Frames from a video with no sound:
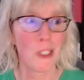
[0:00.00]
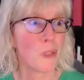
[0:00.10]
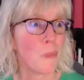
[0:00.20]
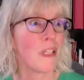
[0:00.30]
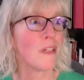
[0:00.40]
I
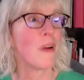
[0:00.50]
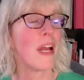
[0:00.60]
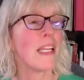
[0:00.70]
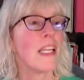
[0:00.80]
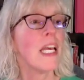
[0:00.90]
spell it
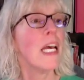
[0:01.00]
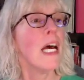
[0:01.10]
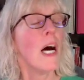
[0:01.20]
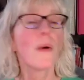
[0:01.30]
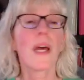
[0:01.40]
right.
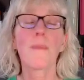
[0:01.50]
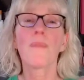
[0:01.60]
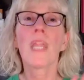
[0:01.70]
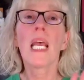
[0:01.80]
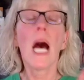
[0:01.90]
Okay,
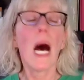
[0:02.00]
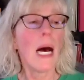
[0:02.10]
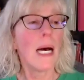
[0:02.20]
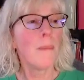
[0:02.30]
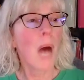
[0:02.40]

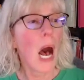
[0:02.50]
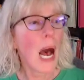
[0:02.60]
I'm